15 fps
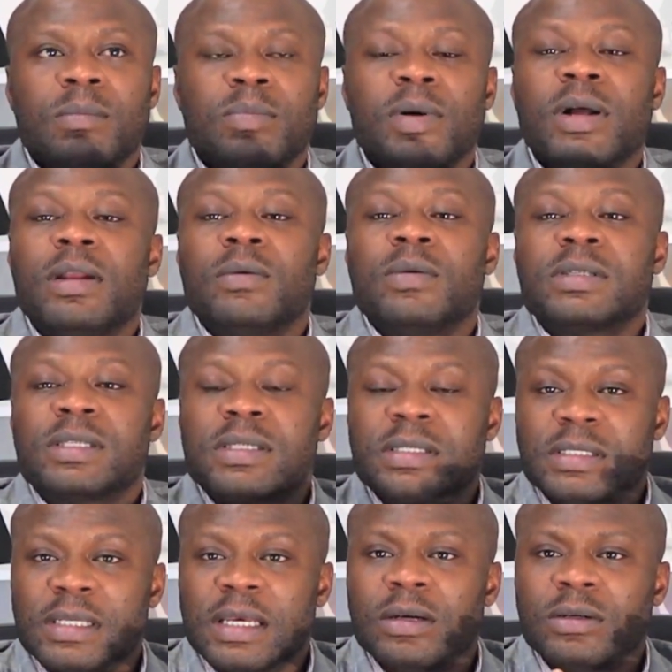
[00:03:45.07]
But it was a
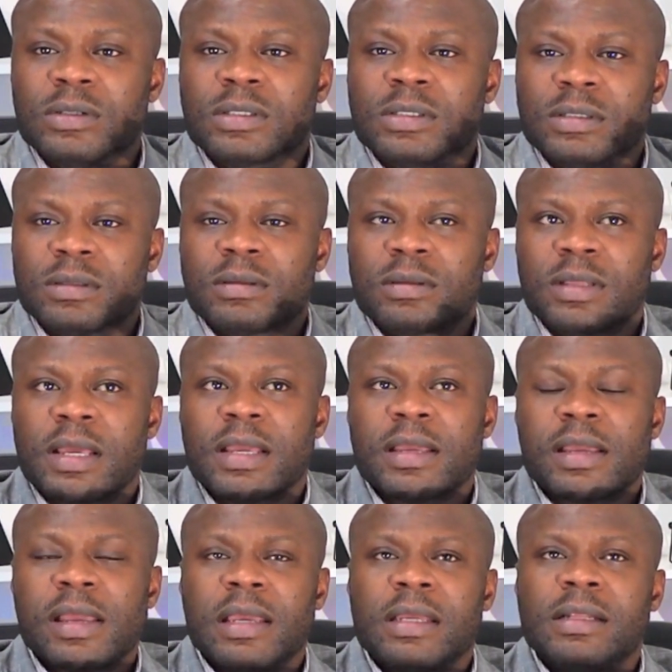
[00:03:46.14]
sales
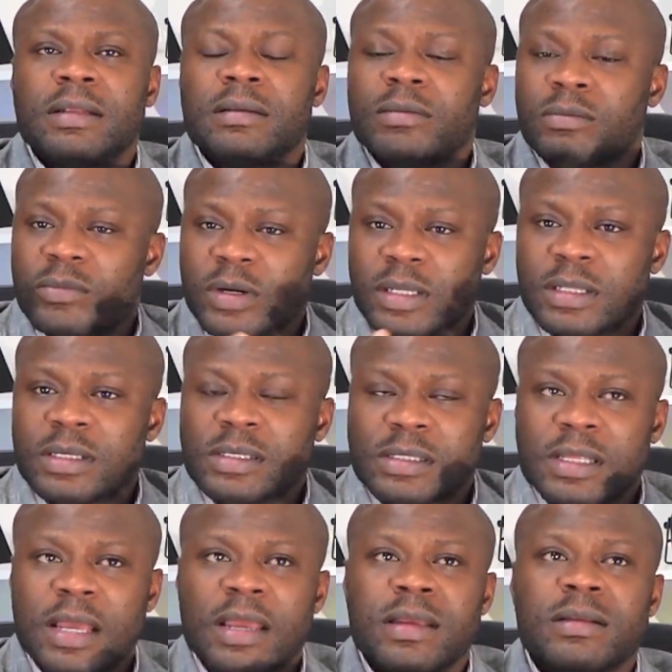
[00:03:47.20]
thing in real
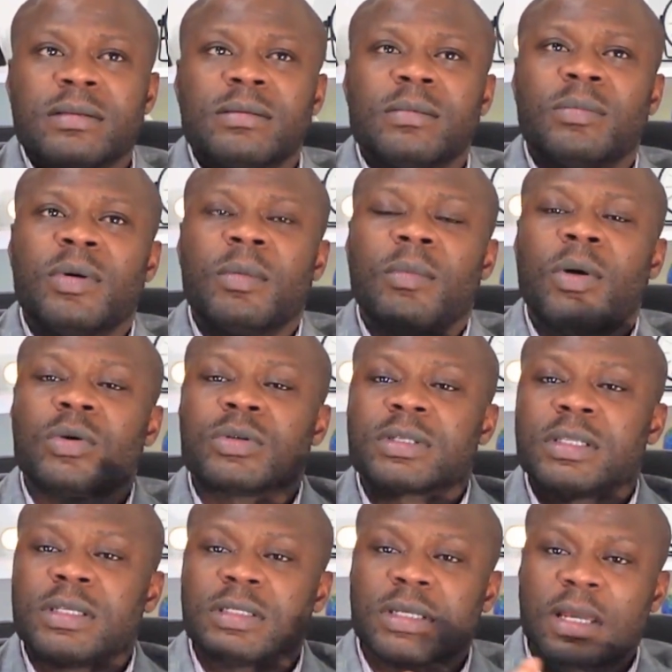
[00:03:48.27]
estate, but
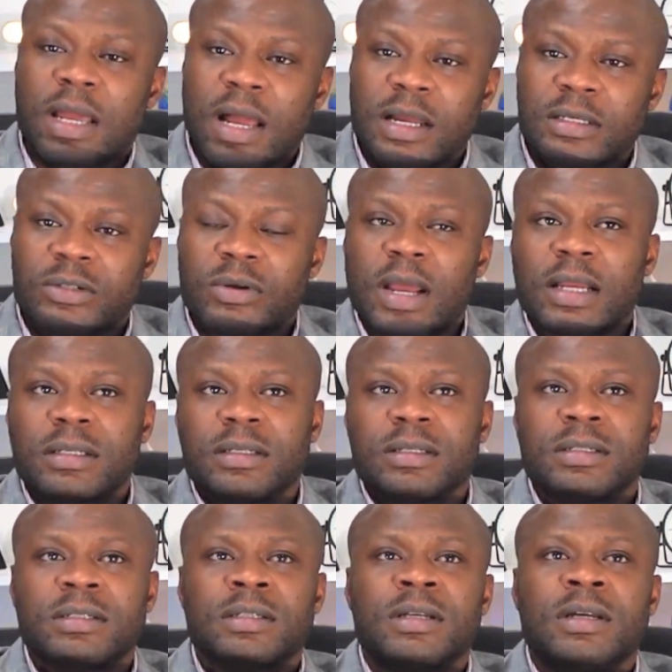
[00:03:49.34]
mostly to
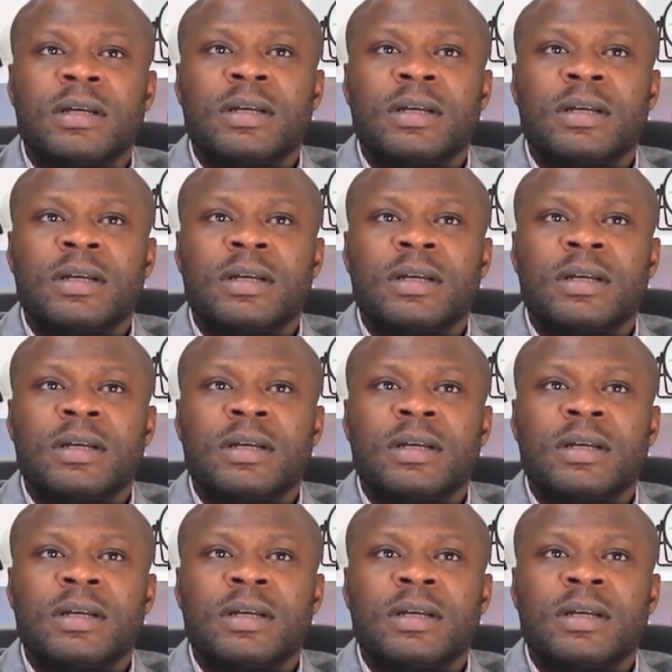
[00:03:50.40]
contractors.